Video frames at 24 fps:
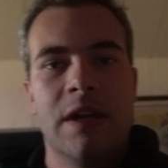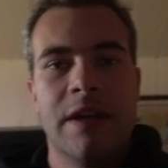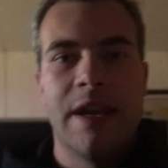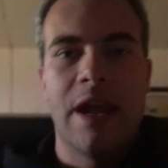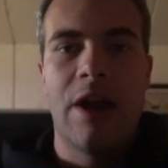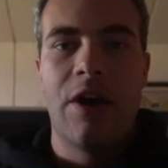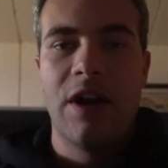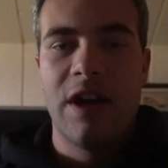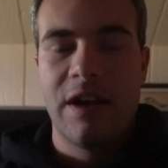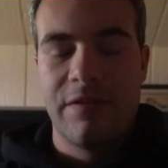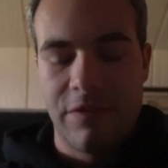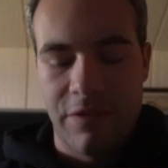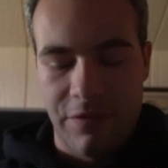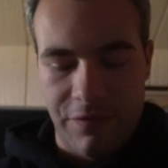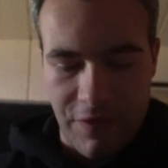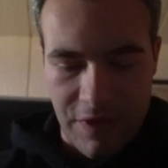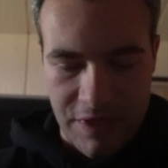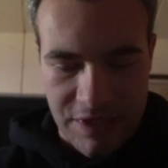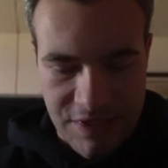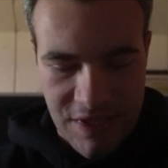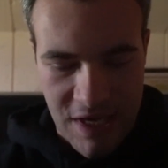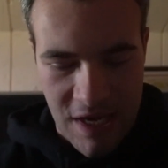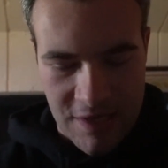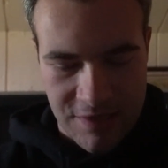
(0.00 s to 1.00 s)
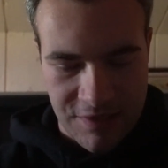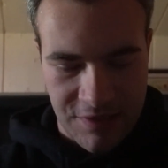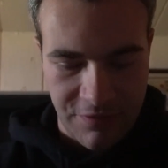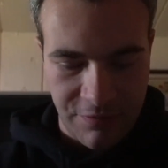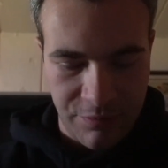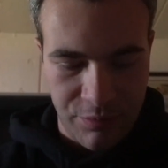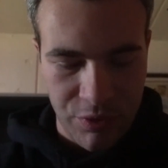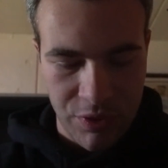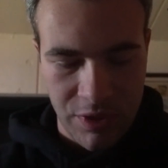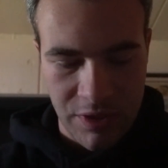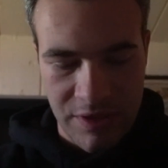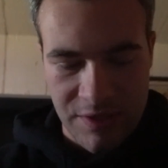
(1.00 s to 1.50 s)
Now I have the fun task
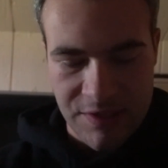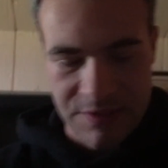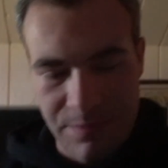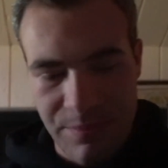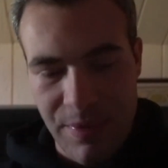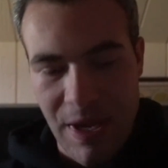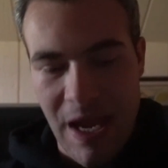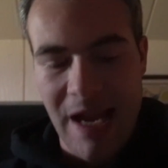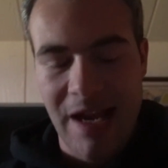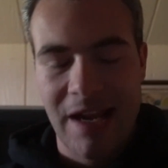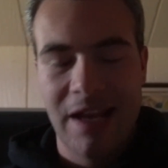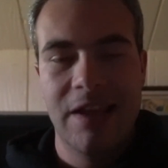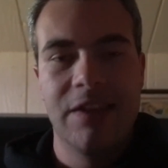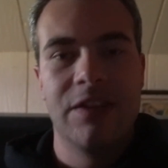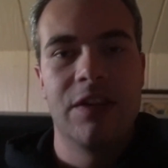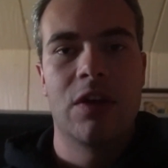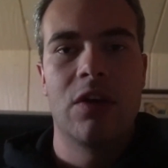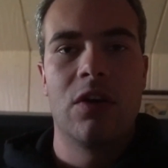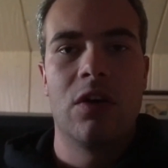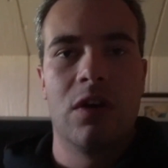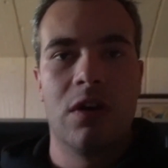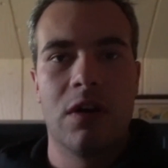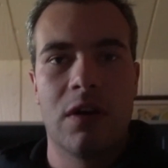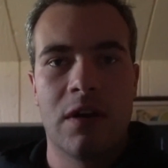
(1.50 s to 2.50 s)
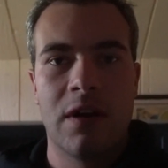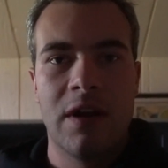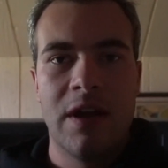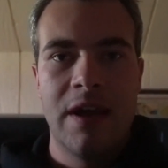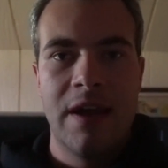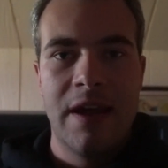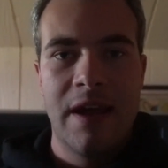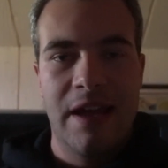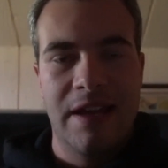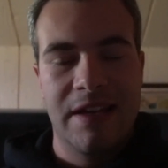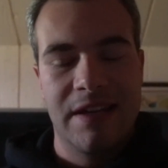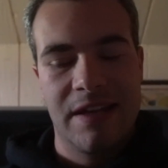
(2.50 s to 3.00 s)
of putting this back in the car
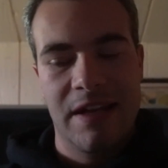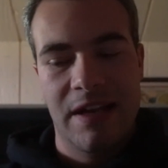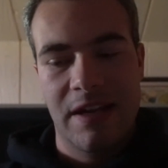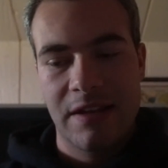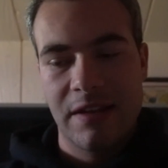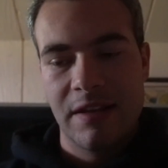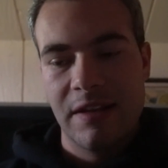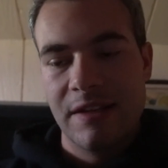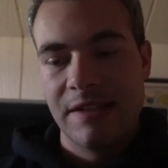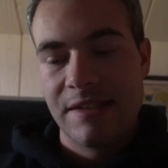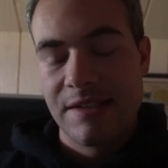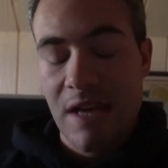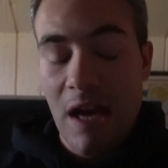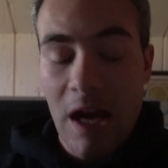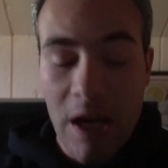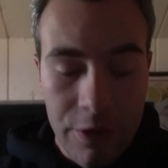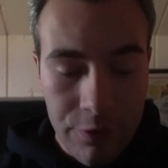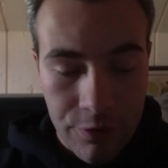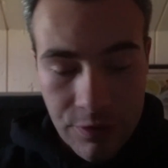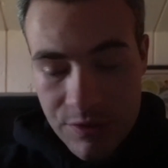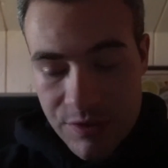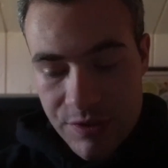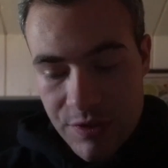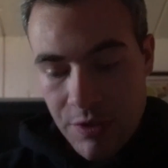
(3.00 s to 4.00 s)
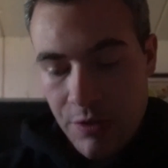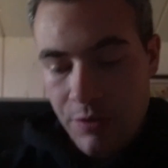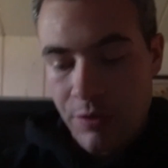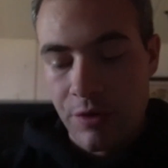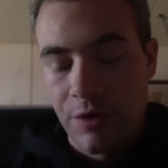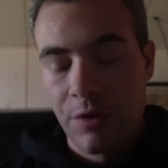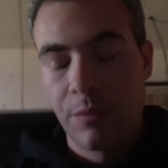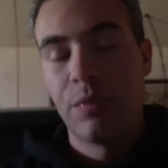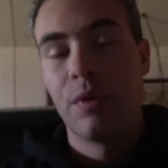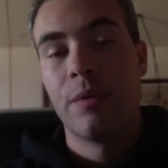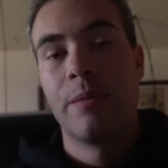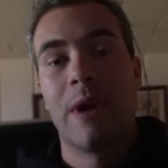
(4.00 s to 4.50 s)
and getting the entire
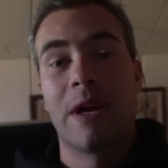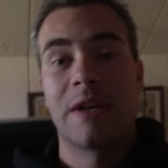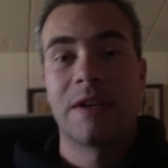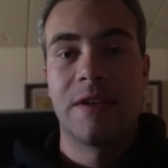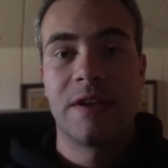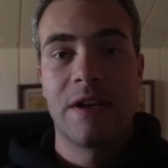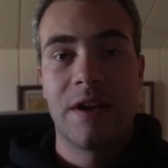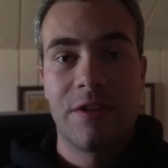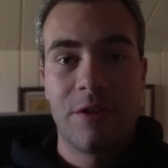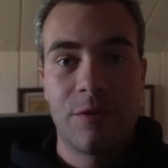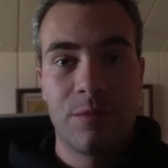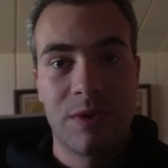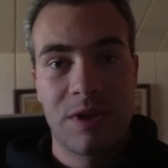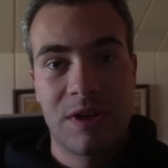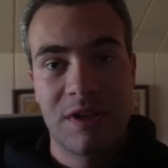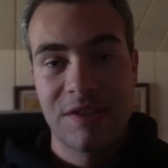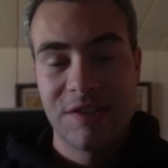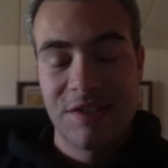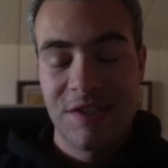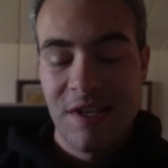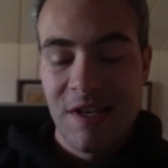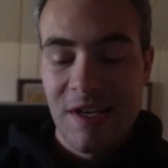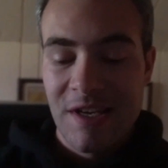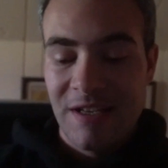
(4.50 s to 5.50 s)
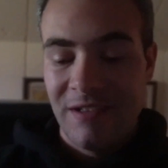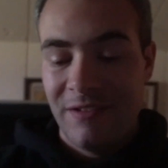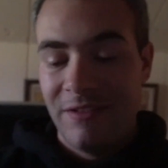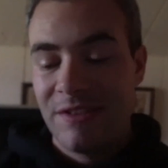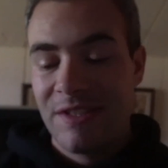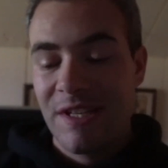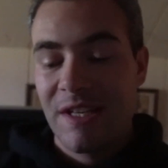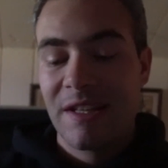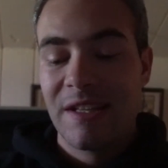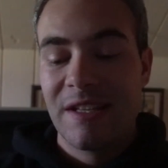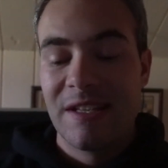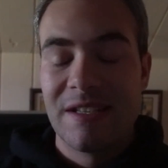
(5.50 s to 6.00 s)
interior put back together, because you can
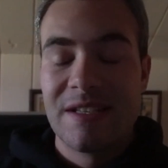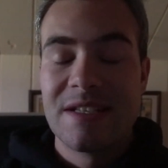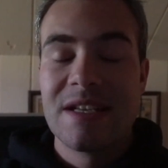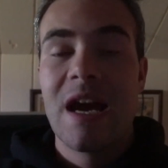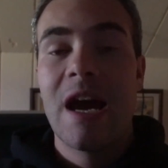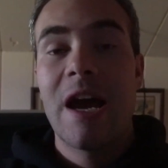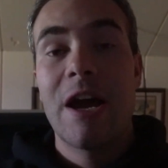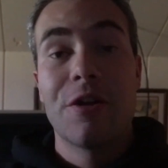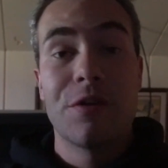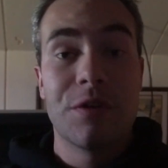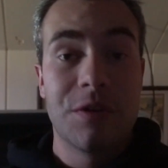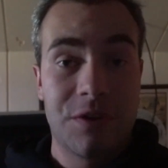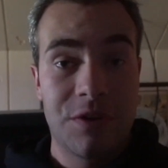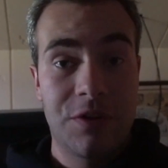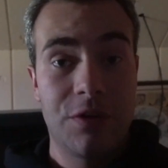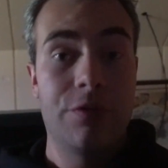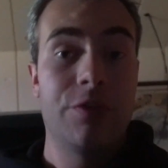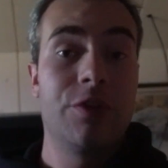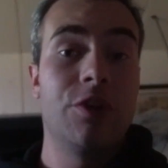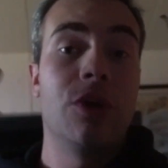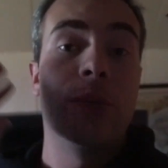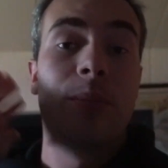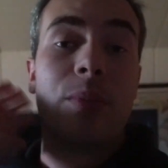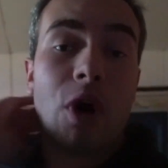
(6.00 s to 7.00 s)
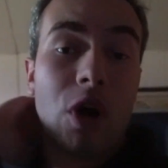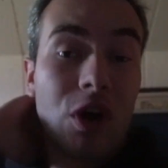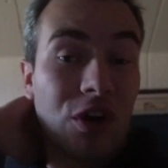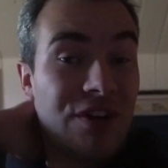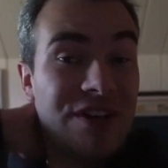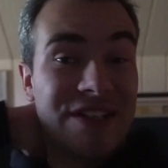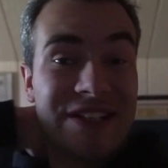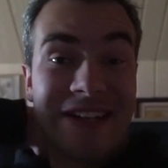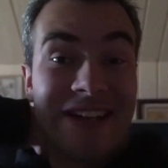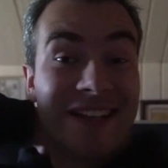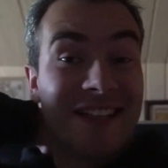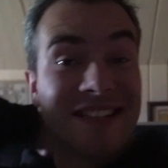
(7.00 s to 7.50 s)
take the entire interior
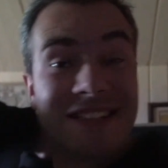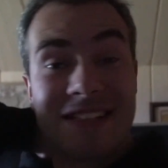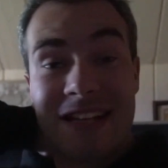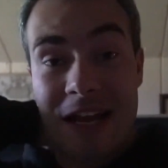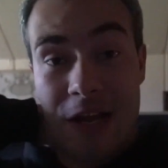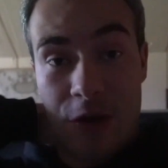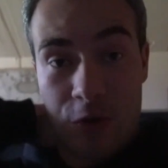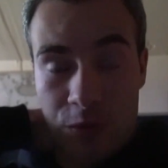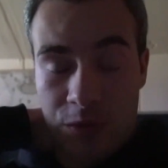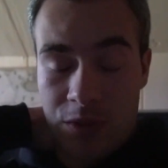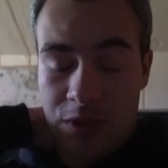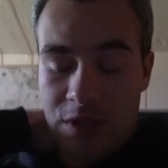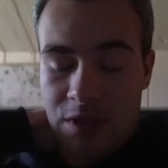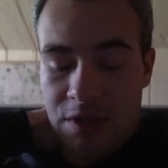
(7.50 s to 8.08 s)
apart to get this out.